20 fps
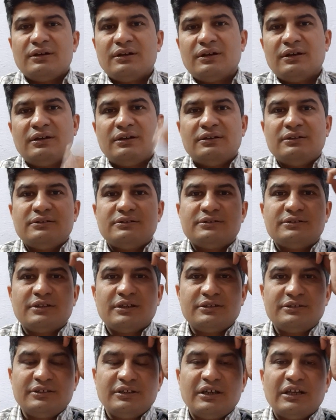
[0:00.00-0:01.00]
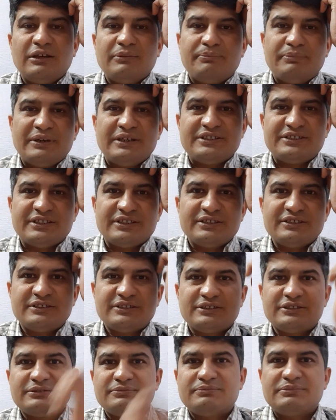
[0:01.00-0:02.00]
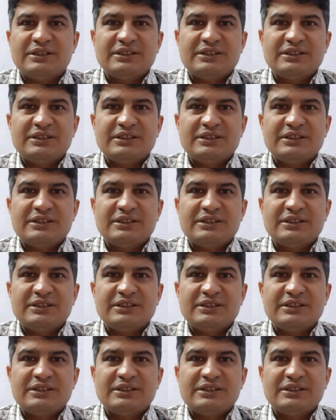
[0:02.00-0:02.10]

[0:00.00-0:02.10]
in surgical patients,